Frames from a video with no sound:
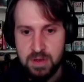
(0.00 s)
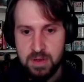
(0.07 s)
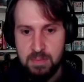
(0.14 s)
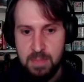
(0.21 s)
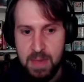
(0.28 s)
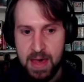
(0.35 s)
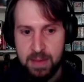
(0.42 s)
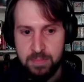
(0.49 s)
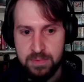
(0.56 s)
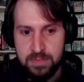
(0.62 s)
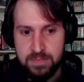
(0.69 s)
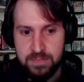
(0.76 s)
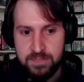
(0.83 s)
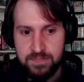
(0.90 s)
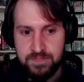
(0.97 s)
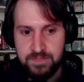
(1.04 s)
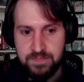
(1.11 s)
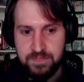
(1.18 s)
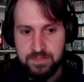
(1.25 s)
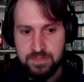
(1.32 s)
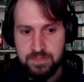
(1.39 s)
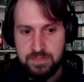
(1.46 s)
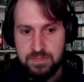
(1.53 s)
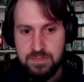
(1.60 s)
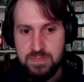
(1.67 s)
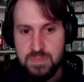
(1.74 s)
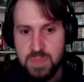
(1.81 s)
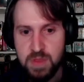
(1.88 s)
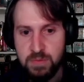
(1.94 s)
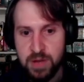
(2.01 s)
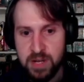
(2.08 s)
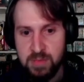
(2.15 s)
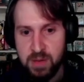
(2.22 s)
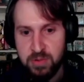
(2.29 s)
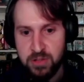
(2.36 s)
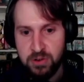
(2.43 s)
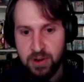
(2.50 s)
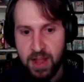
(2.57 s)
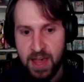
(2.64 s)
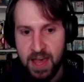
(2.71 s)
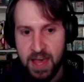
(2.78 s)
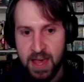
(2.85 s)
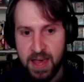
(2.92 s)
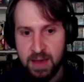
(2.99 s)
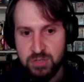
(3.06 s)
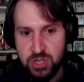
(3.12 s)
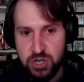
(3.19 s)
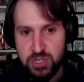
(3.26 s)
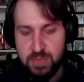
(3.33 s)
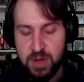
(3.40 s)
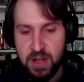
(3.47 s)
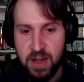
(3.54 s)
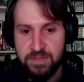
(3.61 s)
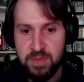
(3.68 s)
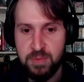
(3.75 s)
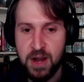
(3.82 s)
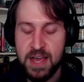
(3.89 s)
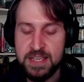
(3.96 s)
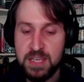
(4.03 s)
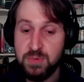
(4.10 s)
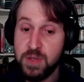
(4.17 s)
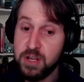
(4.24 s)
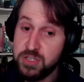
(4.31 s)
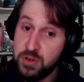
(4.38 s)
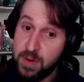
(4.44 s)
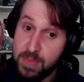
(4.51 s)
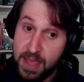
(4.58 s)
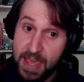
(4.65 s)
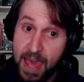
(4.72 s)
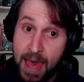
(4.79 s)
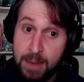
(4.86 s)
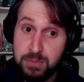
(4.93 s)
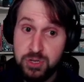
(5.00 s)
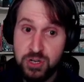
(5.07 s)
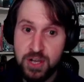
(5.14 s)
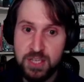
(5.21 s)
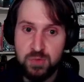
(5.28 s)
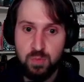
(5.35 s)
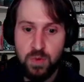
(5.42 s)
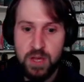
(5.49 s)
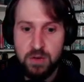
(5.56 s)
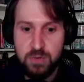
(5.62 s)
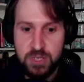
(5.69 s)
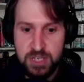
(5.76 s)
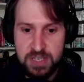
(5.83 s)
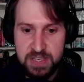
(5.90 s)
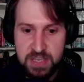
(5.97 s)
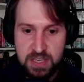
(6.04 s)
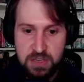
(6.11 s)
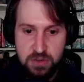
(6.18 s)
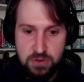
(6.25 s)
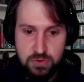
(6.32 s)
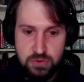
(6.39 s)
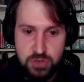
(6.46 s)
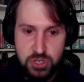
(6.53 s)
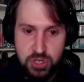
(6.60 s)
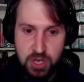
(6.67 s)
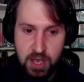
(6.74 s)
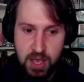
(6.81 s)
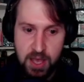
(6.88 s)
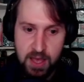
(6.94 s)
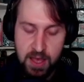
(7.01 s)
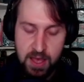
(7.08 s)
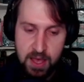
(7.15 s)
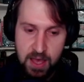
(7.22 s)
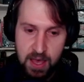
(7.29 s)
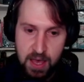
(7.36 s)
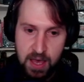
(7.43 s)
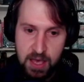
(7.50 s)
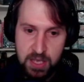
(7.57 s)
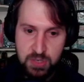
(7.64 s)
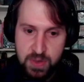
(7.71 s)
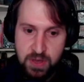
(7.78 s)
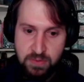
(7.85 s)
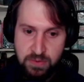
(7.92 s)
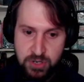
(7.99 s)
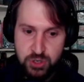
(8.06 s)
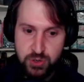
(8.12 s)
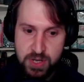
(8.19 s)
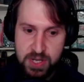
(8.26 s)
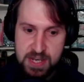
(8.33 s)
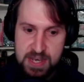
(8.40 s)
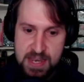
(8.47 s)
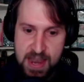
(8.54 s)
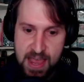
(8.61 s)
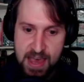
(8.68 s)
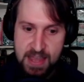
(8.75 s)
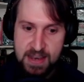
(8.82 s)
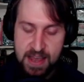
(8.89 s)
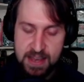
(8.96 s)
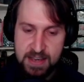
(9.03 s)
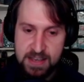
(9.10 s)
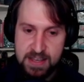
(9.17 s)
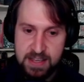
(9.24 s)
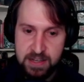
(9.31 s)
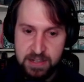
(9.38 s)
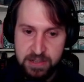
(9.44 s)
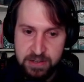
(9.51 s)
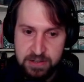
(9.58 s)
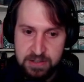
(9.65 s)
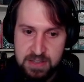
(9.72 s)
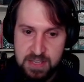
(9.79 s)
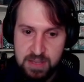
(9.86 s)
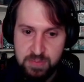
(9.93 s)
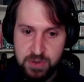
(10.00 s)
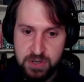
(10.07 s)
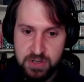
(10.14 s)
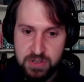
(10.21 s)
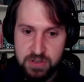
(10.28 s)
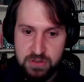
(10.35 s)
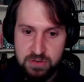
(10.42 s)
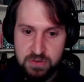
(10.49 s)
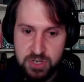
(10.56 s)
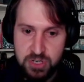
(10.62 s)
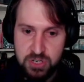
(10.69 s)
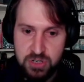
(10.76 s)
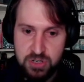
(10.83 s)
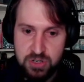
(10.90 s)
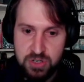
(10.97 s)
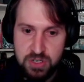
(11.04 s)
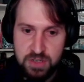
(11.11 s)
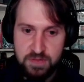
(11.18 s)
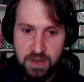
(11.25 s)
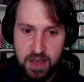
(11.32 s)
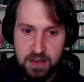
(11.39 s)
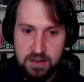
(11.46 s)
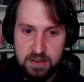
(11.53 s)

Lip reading: Map. We're going to be able to grab Charjabug off the prizes. We can also grab the Capture as well, which is huge. So we can go Retreat Net and dig a little deeper too, which is fine.